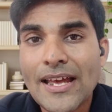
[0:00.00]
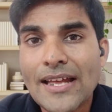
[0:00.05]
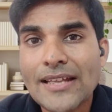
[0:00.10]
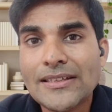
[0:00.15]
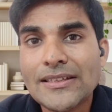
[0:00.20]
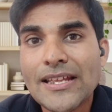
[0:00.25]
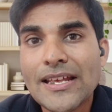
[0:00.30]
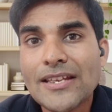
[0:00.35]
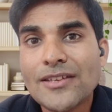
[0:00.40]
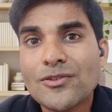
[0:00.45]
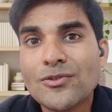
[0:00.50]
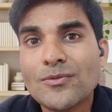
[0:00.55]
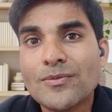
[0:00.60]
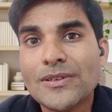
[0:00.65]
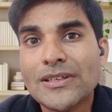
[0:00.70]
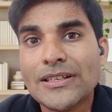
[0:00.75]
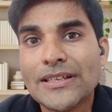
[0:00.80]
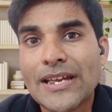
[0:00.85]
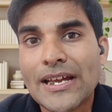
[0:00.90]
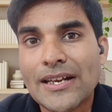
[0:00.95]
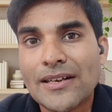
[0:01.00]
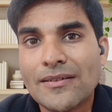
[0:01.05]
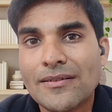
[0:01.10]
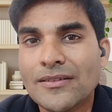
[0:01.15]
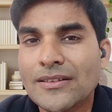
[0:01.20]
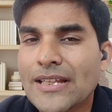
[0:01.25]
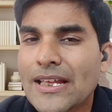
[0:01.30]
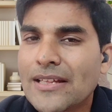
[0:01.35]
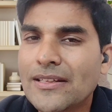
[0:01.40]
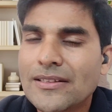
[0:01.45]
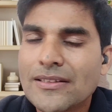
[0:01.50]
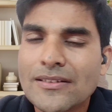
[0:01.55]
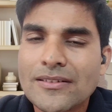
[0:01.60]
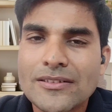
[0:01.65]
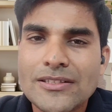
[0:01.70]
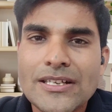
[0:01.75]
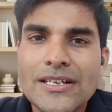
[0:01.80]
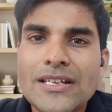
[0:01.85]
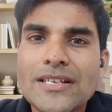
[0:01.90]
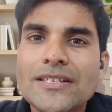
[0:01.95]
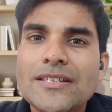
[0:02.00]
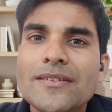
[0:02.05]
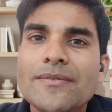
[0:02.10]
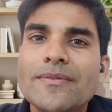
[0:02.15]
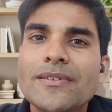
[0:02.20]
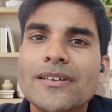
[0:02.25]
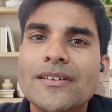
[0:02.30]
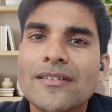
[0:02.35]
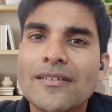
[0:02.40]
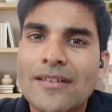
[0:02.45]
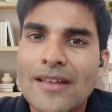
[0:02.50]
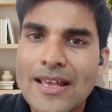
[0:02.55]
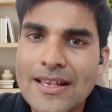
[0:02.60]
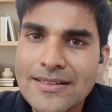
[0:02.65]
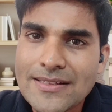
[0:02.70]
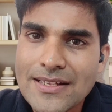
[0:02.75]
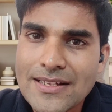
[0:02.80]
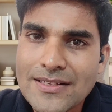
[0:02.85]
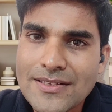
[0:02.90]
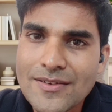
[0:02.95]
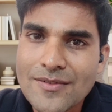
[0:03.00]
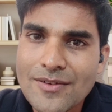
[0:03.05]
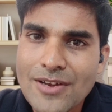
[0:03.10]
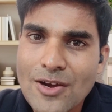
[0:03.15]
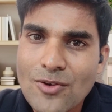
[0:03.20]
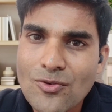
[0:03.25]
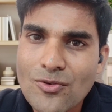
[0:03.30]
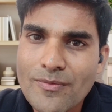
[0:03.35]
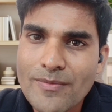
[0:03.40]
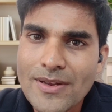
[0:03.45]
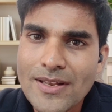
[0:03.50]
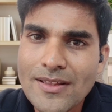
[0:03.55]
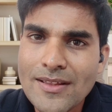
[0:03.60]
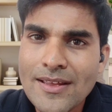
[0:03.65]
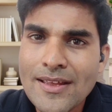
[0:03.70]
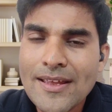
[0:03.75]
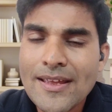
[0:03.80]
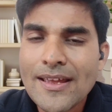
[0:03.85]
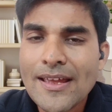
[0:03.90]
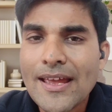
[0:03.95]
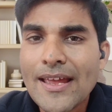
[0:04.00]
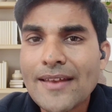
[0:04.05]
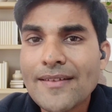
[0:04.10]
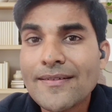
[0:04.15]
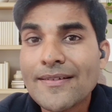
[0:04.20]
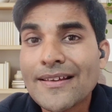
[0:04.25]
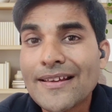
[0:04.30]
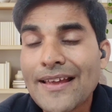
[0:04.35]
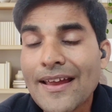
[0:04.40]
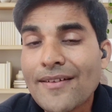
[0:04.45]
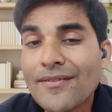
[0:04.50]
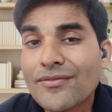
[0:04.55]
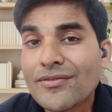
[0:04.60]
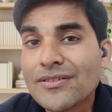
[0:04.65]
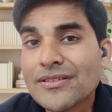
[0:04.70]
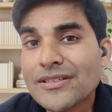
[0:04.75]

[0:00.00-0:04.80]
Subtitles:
And then then GDC will assess your document and get